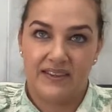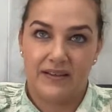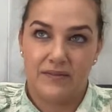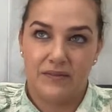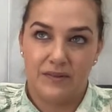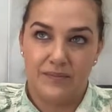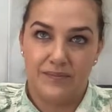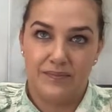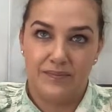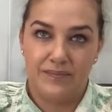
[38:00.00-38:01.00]
that would
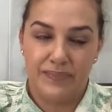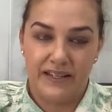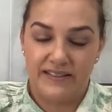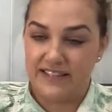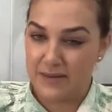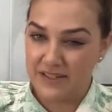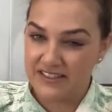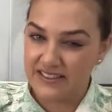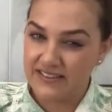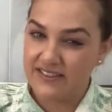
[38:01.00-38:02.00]
be
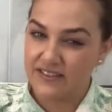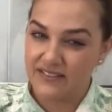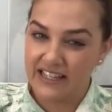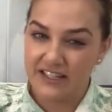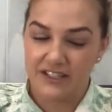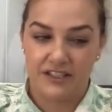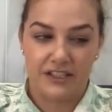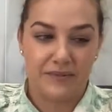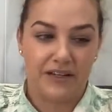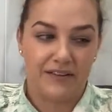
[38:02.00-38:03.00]
damaging to the
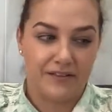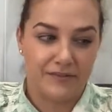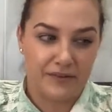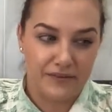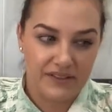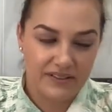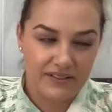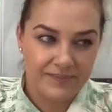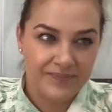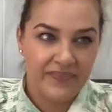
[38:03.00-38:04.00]
relationship going forward.
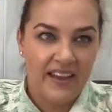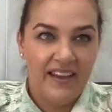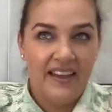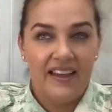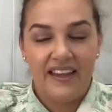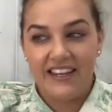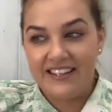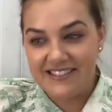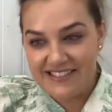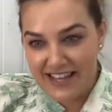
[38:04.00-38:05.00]

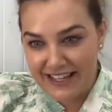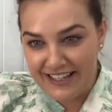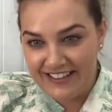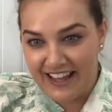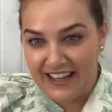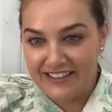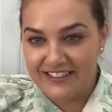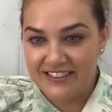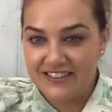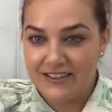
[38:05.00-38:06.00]
In saying
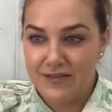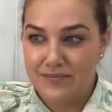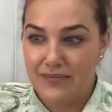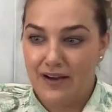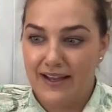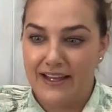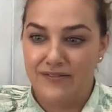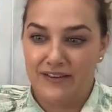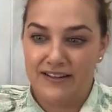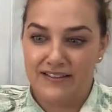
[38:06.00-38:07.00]
that, my
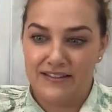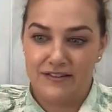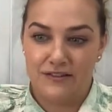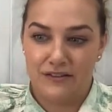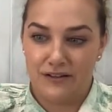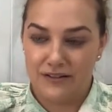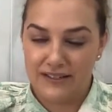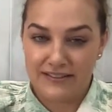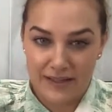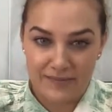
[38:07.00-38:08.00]
advice is do not
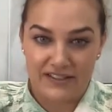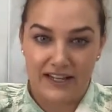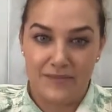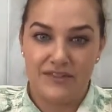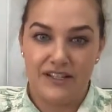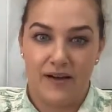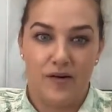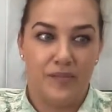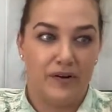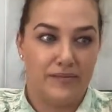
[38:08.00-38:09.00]
accept an
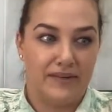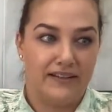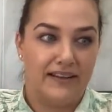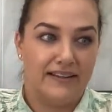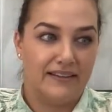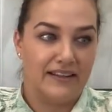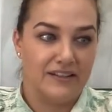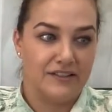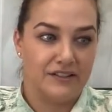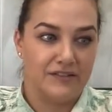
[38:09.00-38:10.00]
MTO appointment
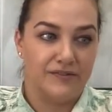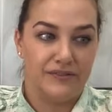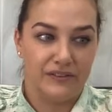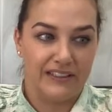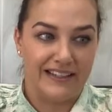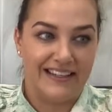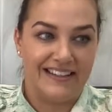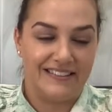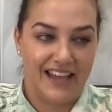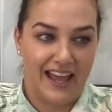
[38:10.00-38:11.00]
unless you fully
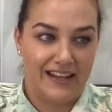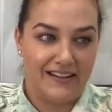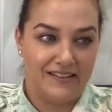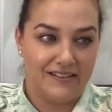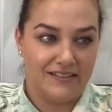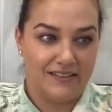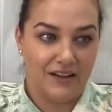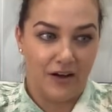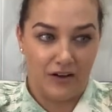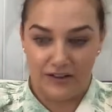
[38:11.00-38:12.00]
intend
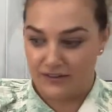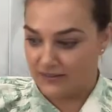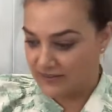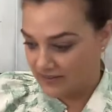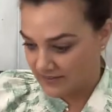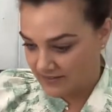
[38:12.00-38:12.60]
on